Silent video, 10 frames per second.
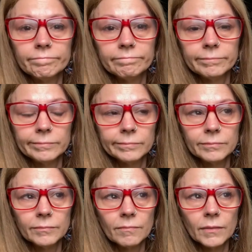
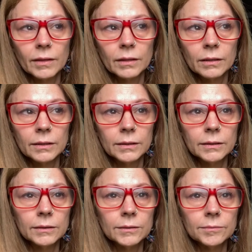
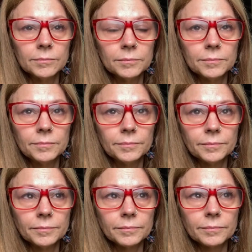
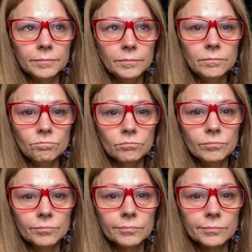
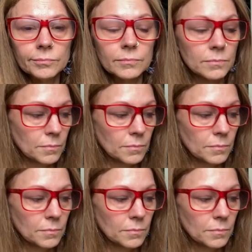No one is speaking in this clip.